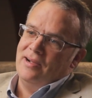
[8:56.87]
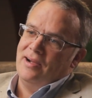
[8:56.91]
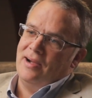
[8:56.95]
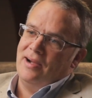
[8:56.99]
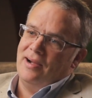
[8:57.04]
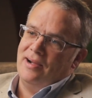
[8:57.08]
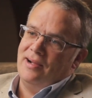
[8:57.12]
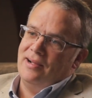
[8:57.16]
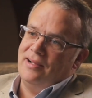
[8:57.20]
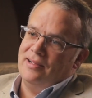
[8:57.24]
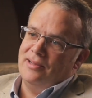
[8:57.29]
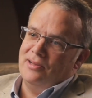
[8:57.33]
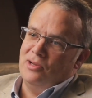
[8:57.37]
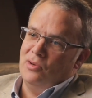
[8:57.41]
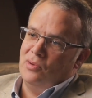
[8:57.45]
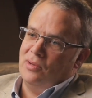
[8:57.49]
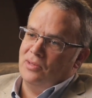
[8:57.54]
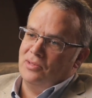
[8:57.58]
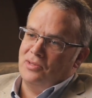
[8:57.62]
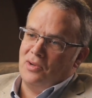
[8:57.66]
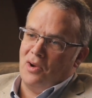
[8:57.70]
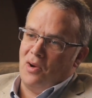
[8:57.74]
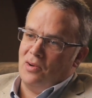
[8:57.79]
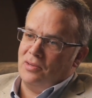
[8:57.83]
uh, you
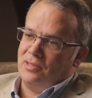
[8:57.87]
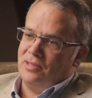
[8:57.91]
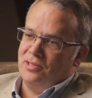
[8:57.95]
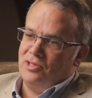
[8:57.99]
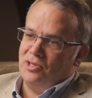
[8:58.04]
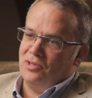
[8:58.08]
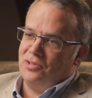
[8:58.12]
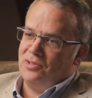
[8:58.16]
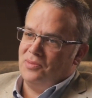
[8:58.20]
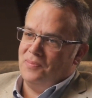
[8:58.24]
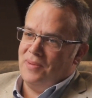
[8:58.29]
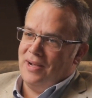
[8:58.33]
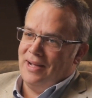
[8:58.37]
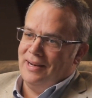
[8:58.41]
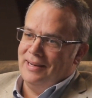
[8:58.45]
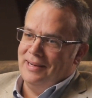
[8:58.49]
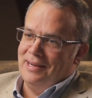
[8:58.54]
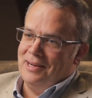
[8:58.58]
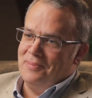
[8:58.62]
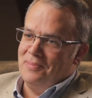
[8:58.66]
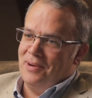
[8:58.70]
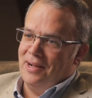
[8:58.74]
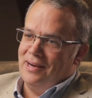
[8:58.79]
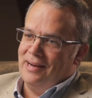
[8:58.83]
can talk to just about
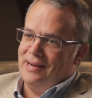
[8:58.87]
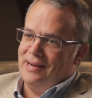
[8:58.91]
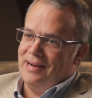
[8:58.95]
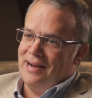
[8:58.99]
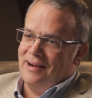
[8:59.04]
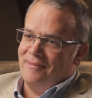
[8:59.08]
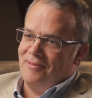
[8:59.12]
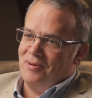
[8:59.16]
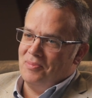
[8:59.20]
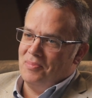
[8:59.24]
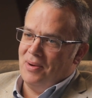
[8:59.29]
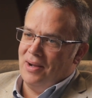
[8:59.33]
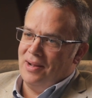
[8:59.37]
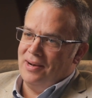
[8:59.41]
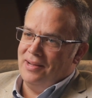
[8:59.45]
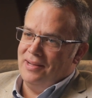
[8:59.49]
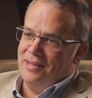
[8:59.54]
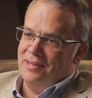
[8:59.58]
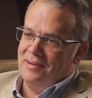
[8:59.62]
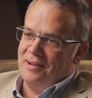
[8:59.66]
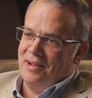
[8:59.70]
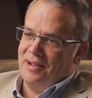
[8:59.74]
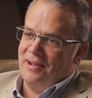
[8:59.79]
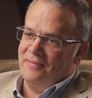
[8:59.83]
anybody and everybody
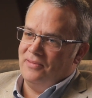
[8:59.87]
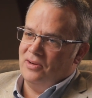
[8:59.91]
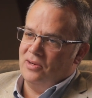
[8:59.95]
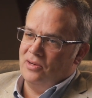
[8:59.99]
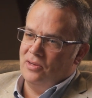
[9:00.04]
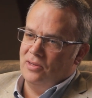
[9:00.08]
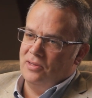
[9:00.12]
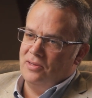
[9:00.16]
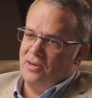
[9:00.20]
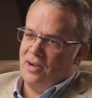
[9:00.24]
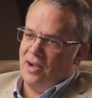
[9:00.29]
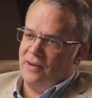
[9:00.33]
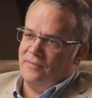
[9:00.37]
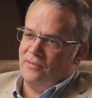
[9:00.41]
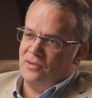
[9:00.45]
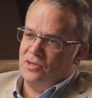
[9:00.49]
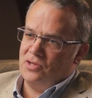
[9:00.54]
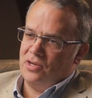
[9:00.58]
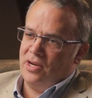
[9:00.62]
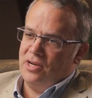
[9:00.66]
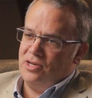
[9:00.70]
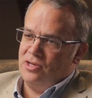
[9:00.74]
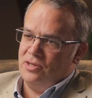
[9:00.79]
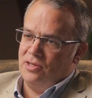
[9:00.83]
and have a good
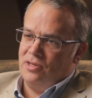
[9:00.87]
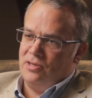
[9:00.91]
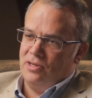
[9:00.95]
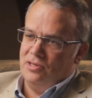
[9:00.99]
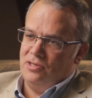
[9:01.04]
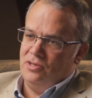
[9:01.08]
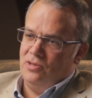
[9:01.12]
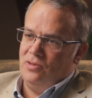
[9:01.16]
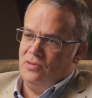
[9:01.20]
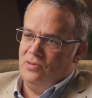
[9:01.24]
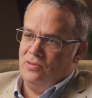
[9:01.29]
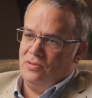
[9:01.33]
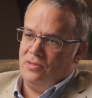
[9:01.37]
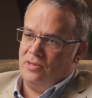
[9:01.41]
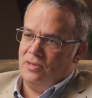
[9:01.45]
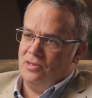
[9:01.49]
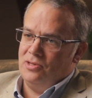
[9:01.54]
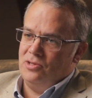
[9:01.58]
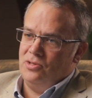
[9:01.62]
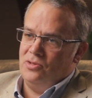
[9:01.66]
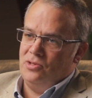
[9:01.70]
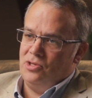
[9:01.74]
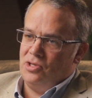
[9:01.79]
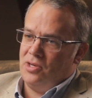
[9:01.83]
conversation. Could you, could
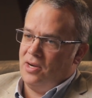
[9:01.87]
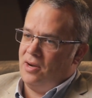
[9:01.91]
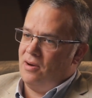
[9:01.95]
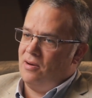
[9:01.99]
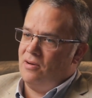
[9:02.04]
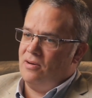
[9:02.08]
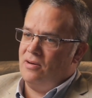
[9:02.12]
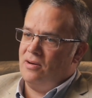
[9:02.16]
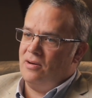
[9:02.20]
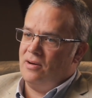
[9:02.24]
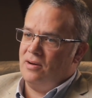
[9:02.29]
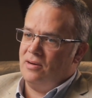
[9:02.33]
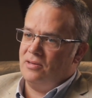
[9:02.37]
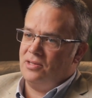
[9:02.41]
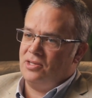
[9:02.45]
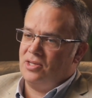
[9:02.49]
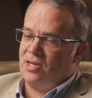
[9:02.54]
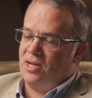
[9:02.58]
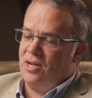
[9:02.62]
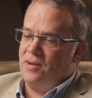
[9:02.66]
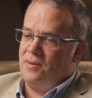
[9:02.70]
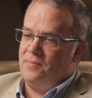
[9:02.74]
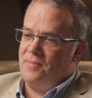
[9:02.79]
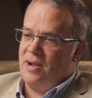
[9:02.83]
you share
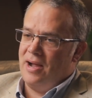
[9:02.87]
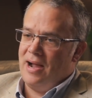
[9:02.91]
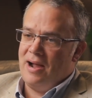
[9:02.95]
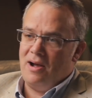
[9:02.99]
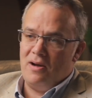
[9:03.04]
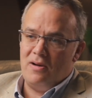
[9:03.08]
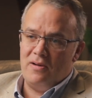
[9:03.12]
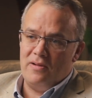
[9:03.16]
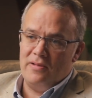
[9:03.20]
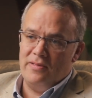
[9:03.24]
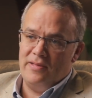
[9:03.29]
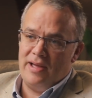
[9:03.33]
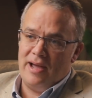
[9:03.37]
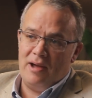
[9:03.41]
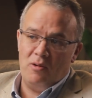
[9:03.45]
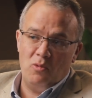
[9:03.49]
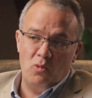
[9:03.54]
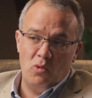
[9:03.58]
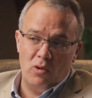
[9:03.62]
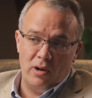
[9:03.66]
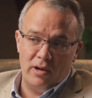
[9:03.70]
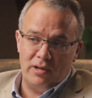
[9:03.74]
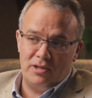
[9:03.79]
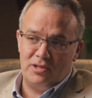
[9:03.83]
somehow that
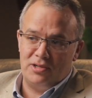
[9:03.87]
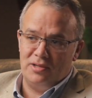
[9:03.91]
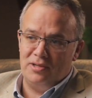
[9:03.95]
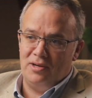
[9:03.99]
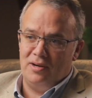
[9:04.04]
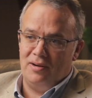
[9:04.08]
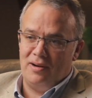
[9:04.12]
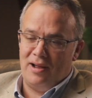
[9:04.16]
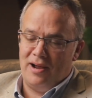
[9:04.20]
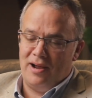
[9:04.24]
works in your